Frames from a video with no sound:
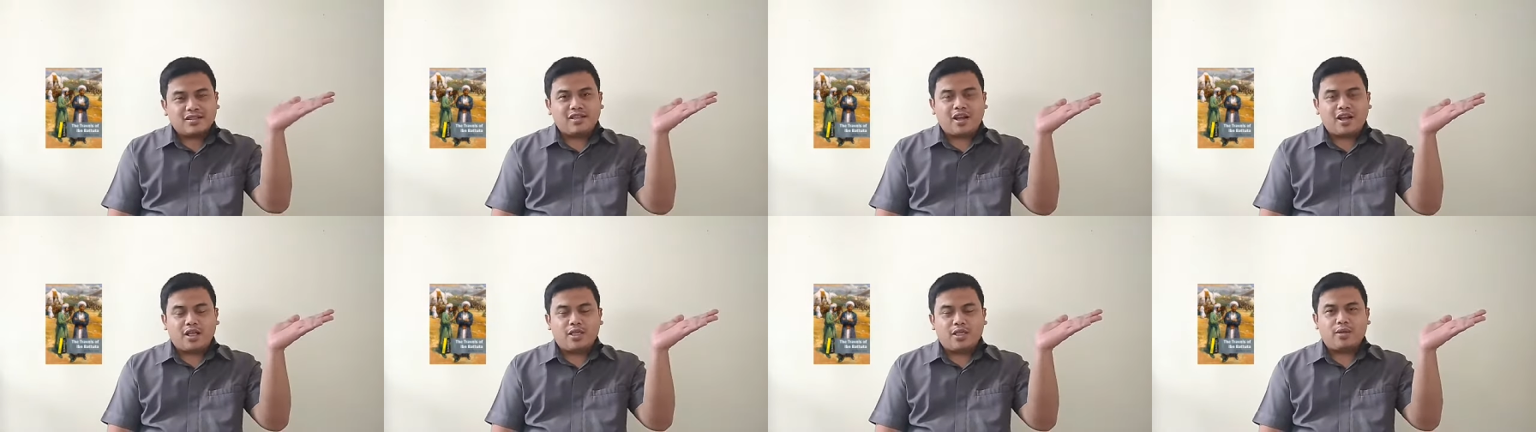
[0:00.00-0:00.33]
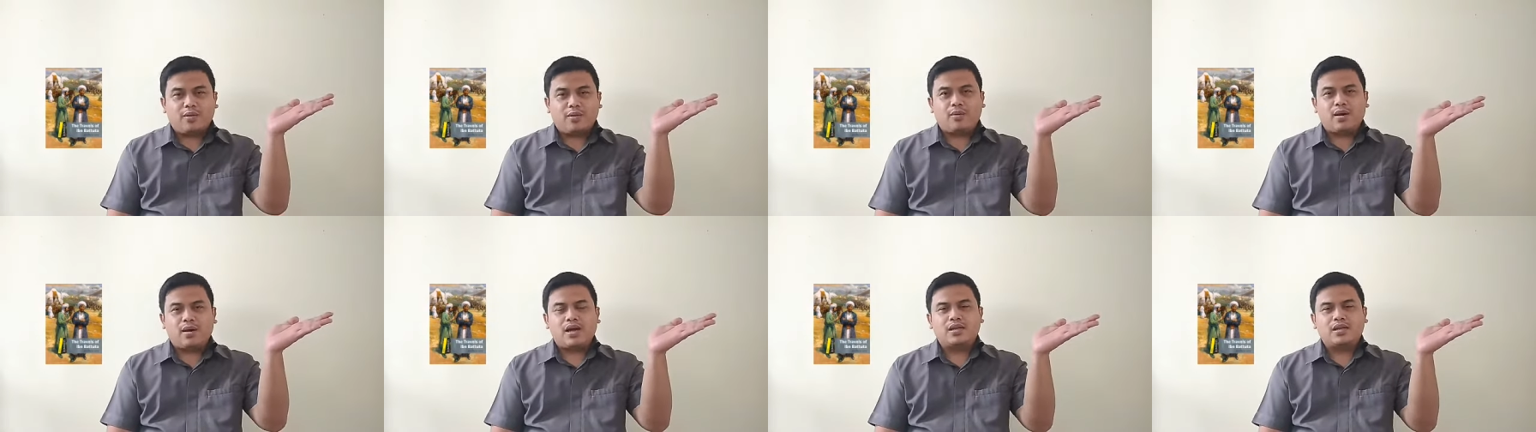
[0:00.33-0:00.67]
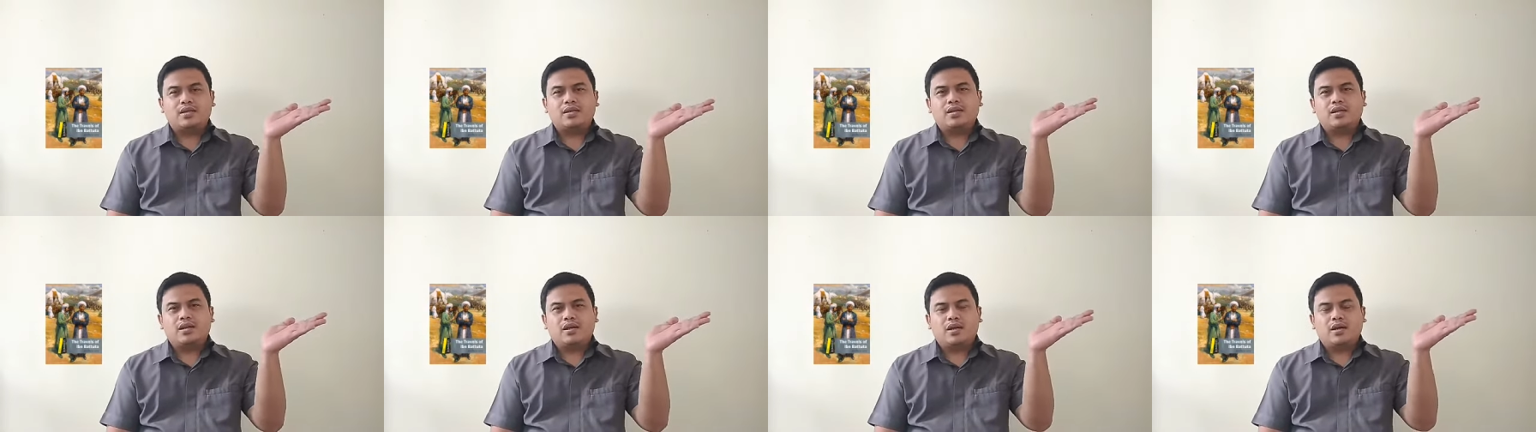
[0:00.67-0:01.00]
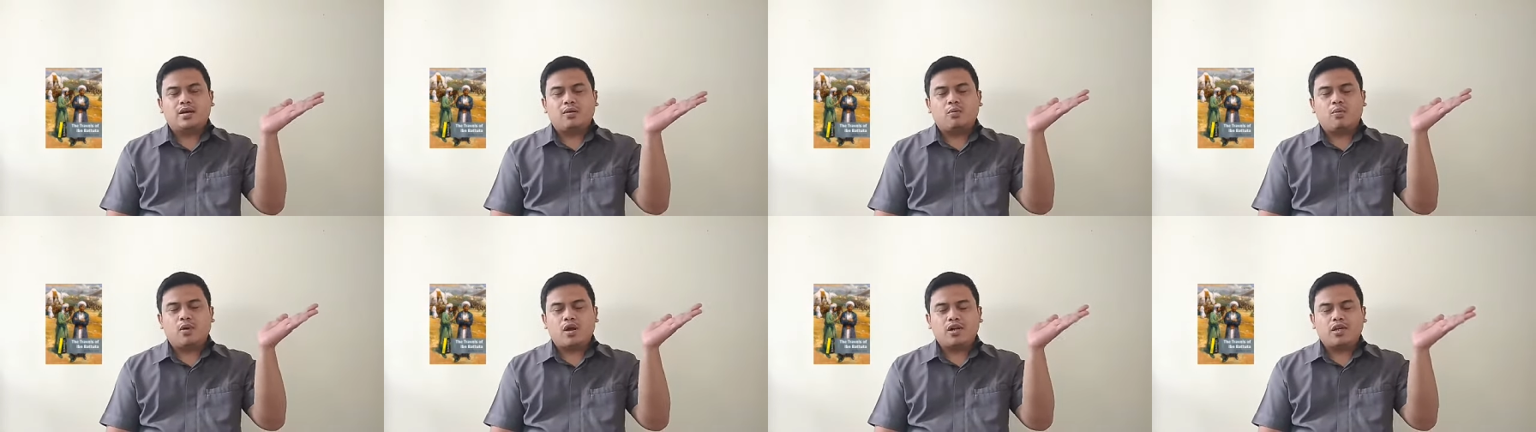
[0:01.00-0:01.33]
the other one,
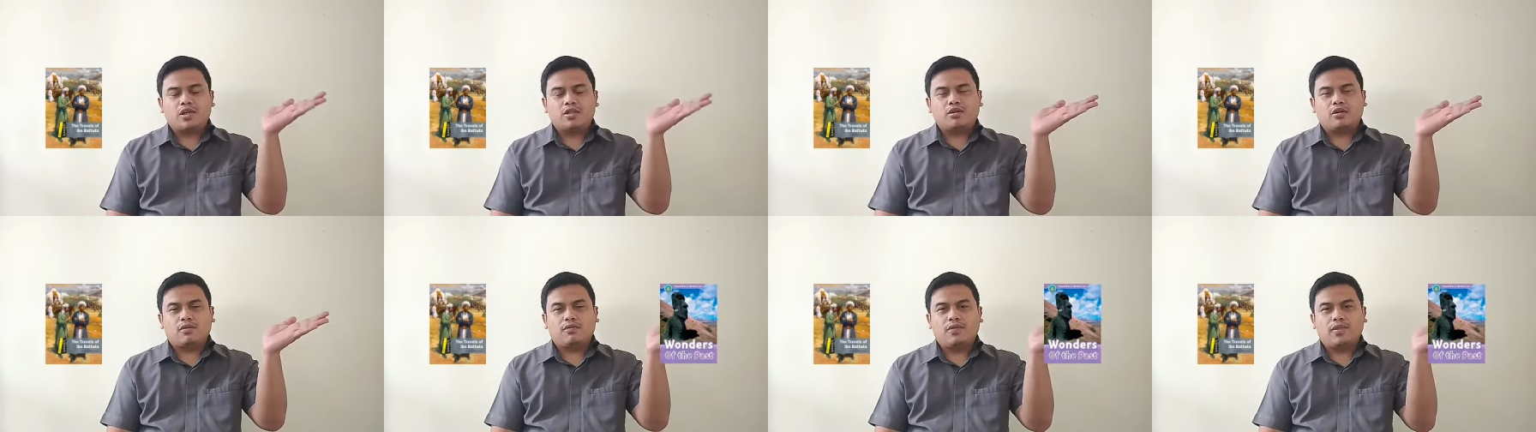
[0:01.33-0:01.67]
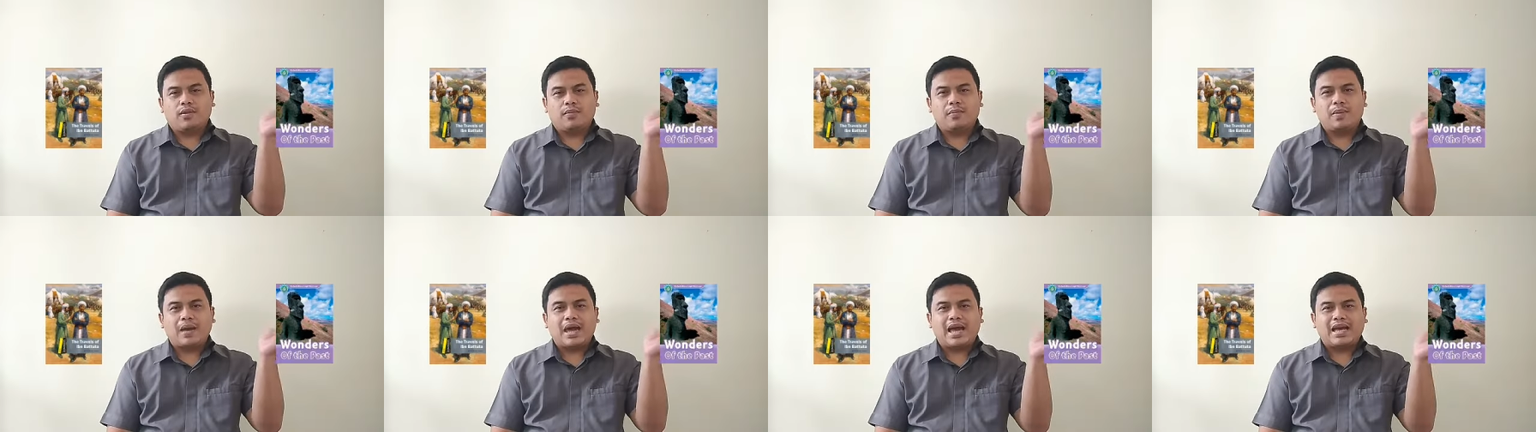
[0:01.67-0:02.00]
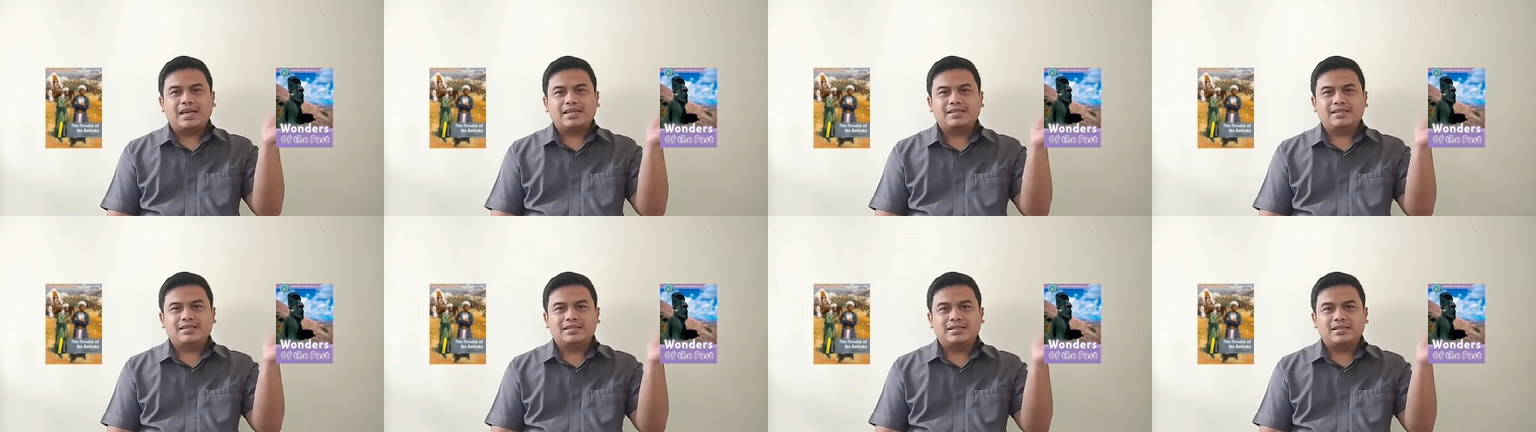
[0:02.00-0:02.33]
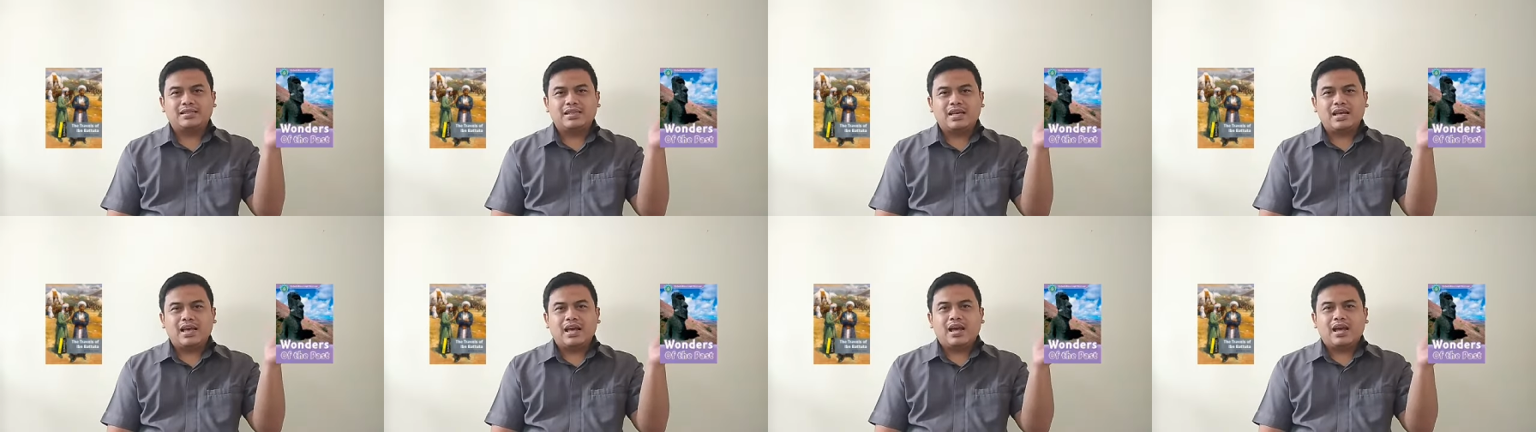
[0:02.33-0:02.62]
Wonders of the Past,